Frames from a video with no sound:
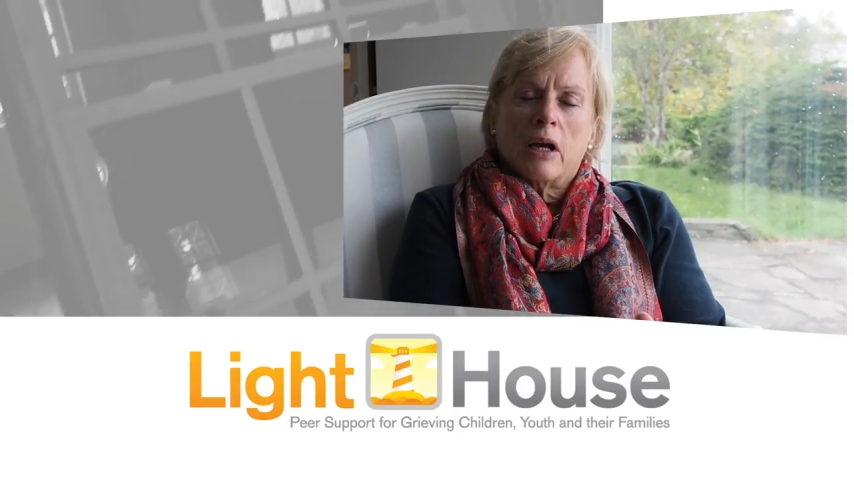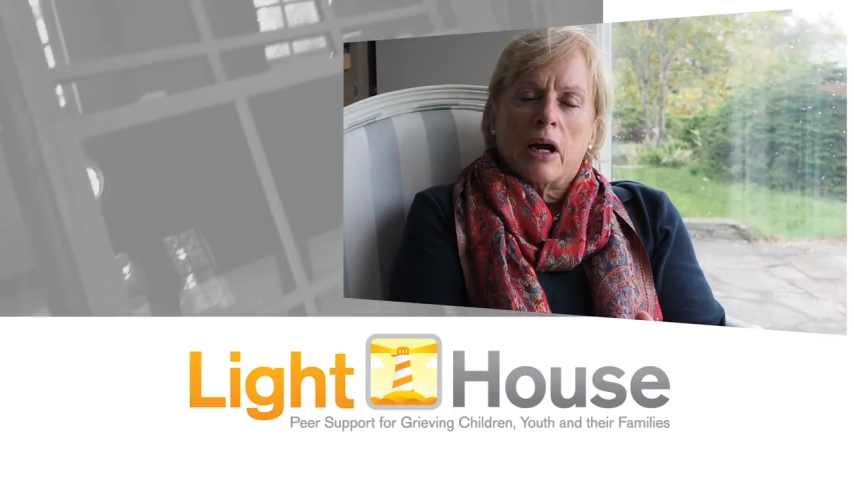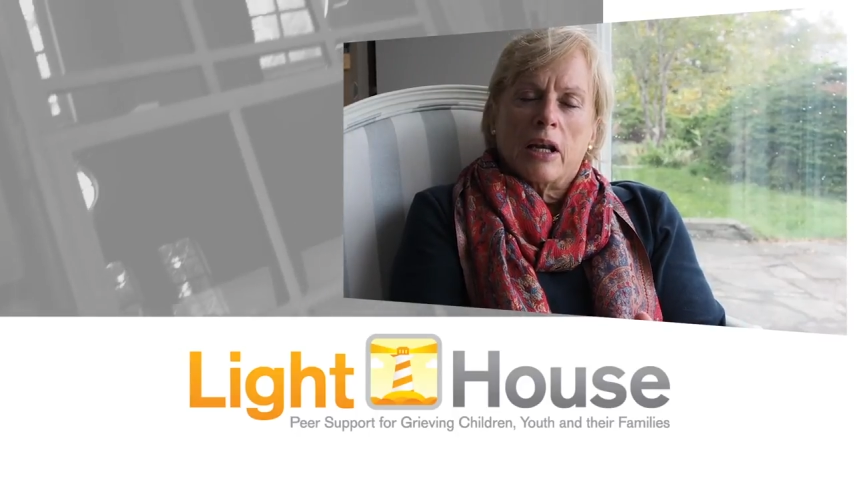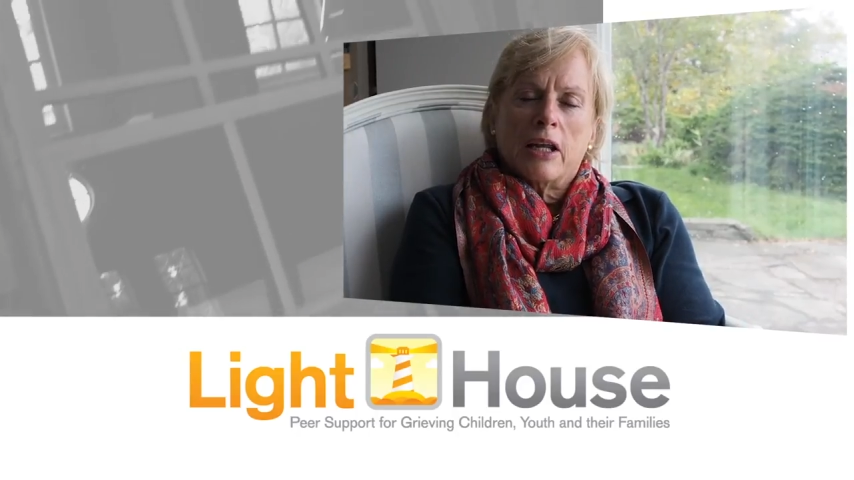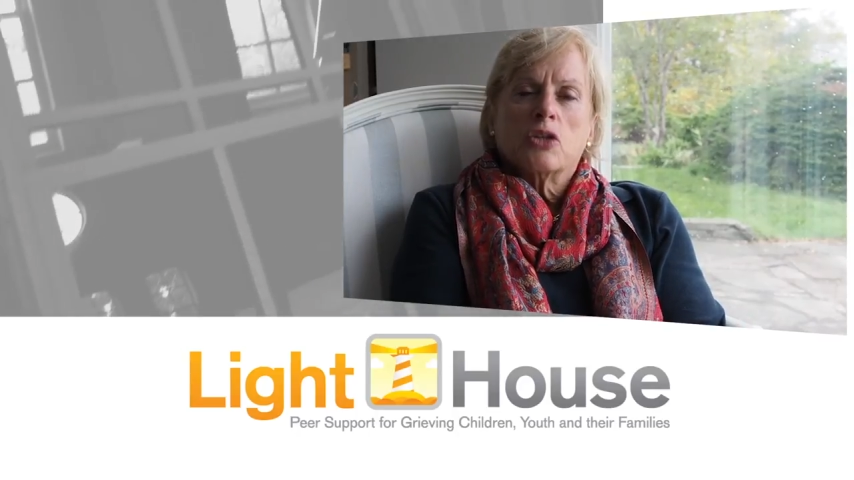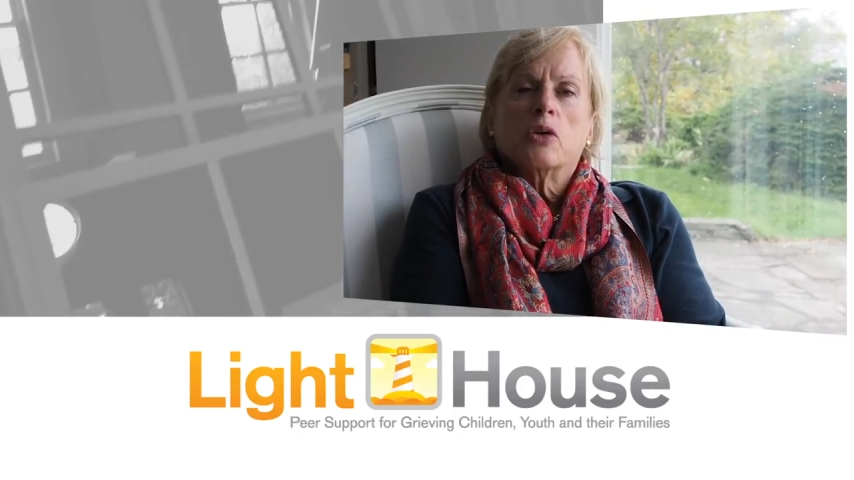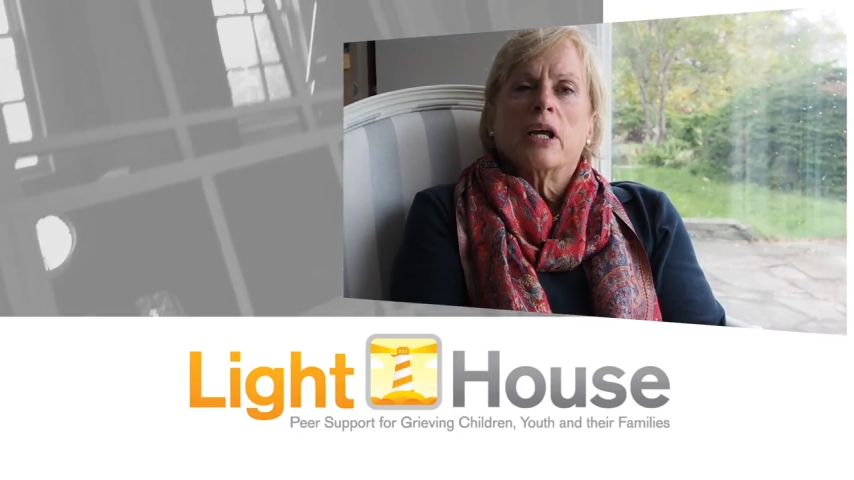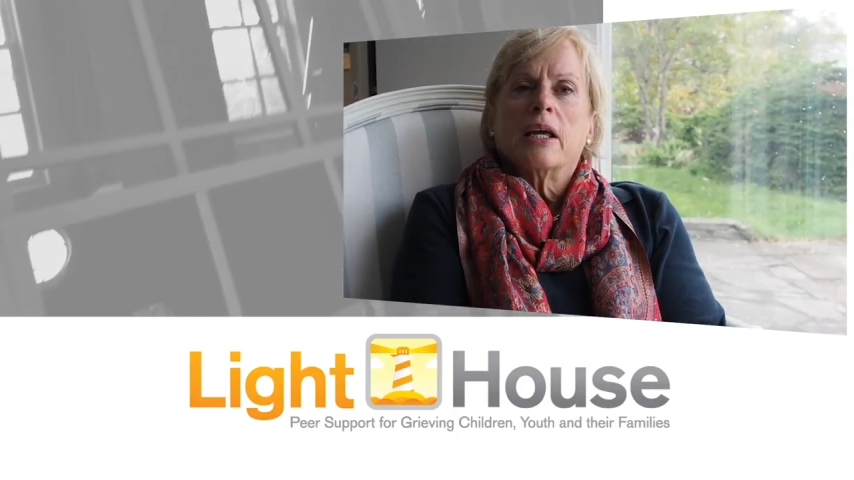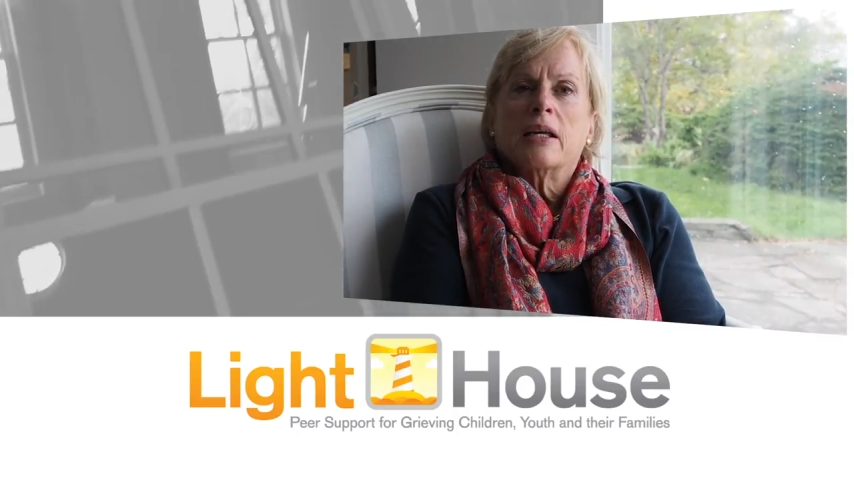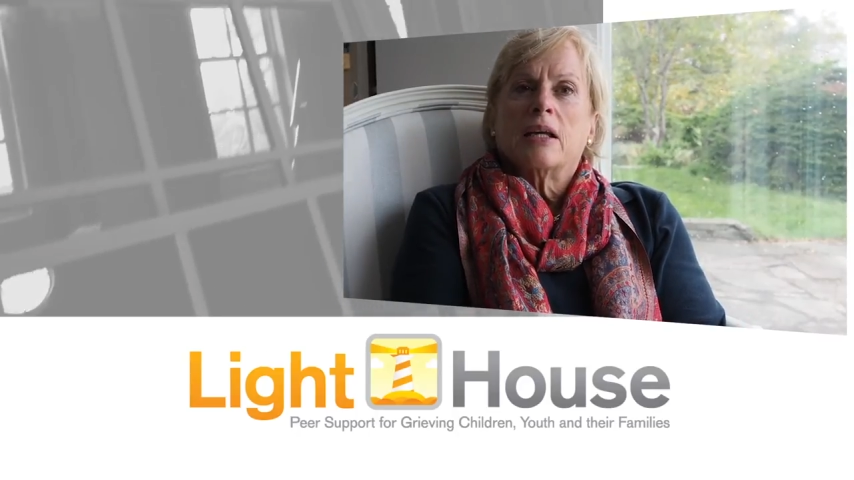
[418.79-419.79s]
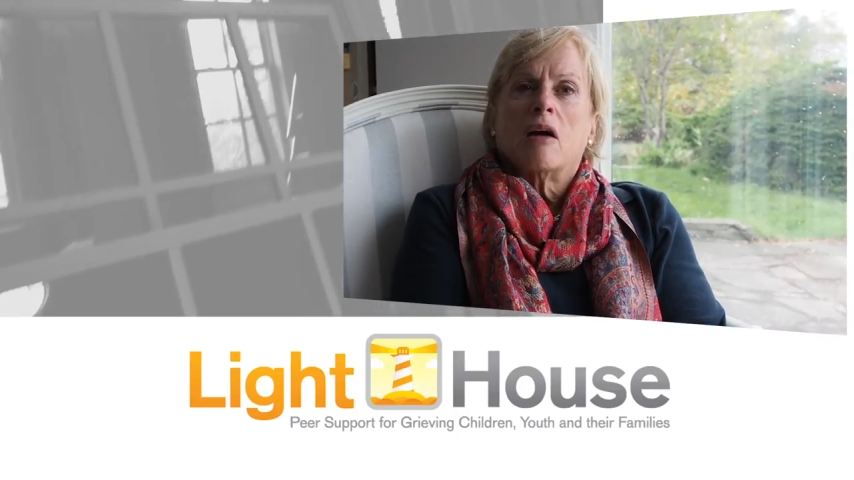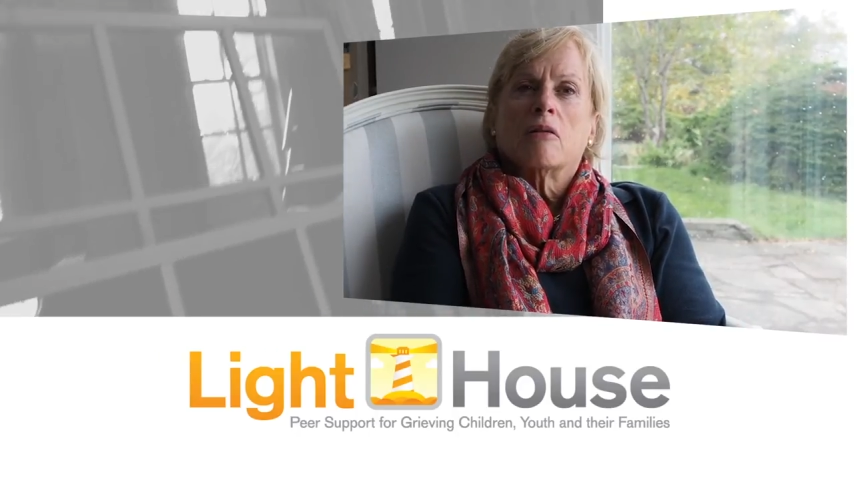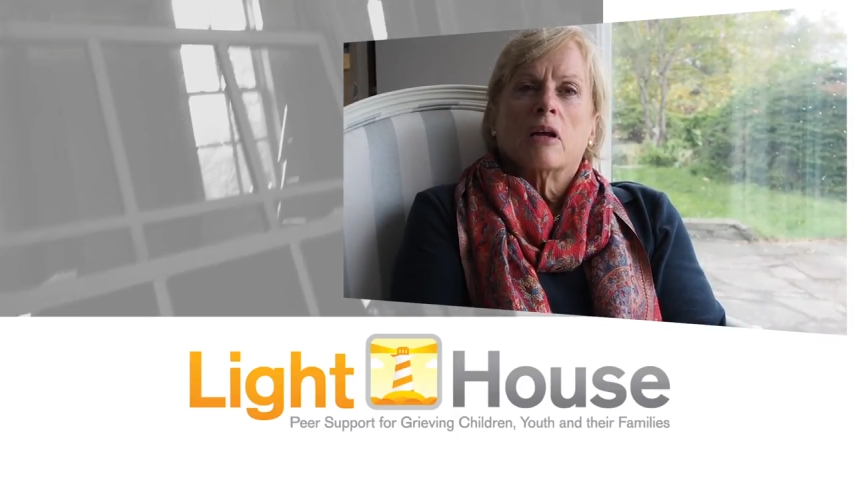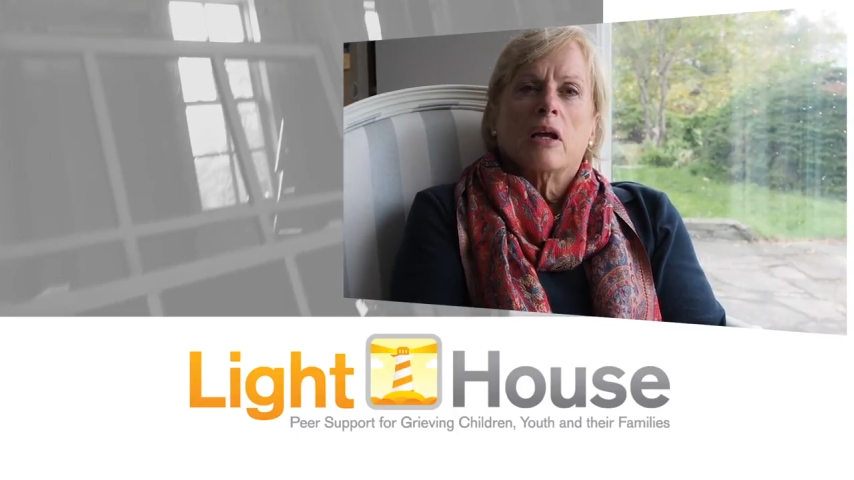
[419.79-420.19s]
let your hair down,